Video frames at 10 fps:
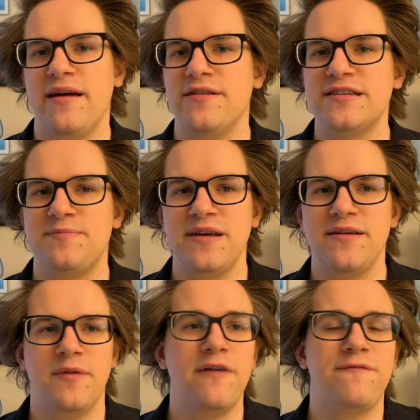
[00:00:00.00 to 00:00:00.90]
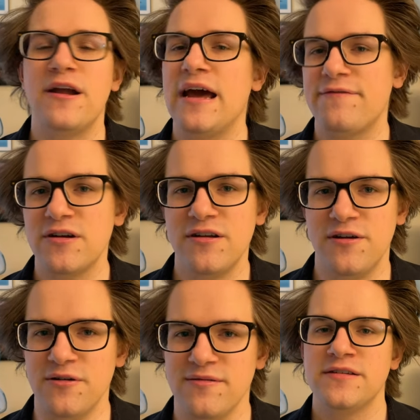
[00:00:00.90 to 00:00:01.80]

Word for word: at least be a fun afternoon.